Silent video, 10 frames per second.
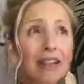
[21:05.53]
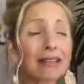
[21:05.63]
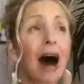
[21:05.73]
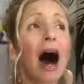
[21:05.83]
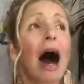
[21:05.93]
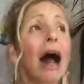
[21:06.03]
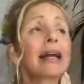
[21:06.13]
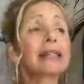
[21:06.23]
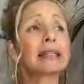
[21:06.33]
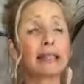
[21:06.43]
this
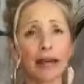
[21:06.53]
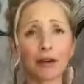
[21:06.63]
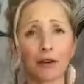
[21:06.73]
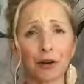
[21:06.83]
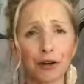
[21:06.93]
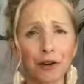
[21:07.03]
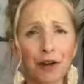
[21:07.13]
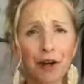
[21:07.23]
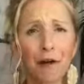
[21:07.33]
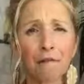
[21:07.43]
high standard,
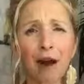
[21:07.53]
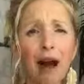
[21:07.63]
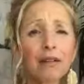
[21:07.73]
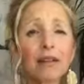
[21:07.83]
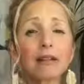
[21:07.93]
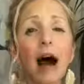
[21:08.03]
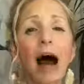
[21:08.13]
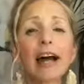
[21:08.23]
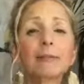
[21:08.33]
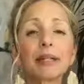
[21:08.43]
for having these
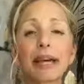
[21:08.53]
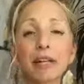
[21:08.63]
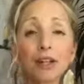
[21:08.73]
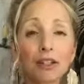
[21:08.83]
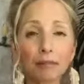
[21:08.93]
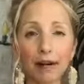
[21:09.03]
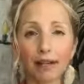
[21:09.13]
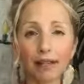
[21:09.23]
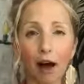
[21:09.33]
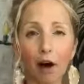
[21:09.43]
high expectations of
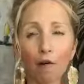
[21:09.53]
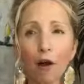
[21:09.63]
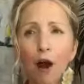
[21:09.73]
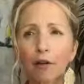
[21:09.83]
myself,